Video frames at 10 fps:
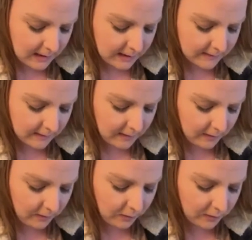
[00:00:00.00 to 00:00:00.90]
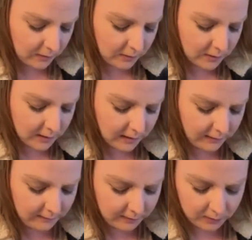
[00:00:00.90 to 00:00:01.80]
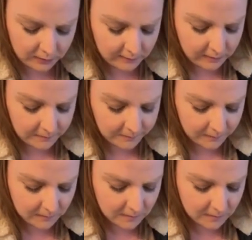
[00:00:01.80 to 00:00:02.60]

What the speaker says: and it's going to look, you're not going to love the look of it.